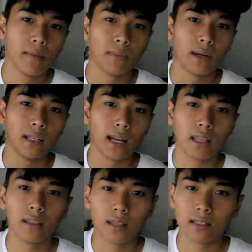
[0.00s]
but a lot of
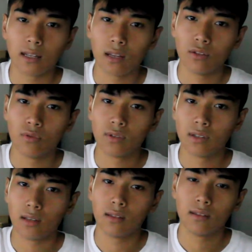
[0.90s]
the things that I do
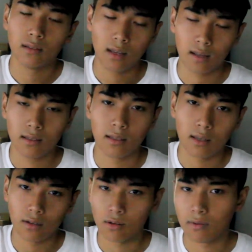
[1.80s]
tends to
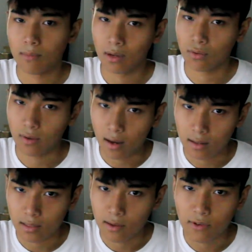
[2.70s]
center around my
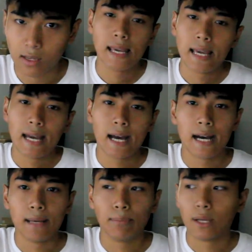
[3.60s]
creativity.
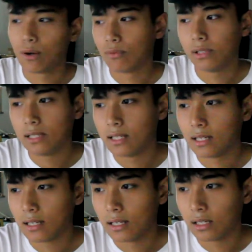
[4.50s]
I plan on
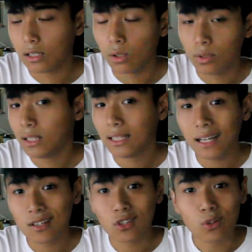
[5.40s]
releasing a clothing
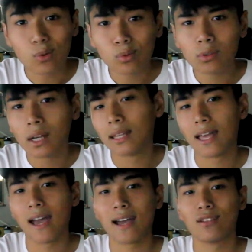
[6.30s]
line soon
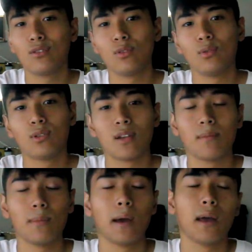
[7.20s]
that has to do
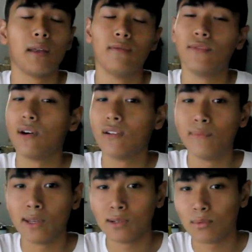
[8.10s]
some
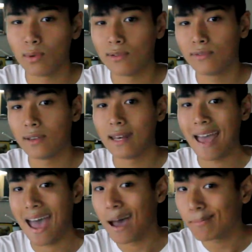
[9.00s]
involvement with an
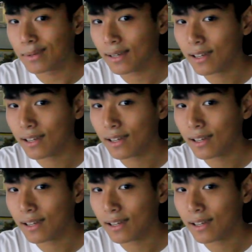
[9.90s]
app,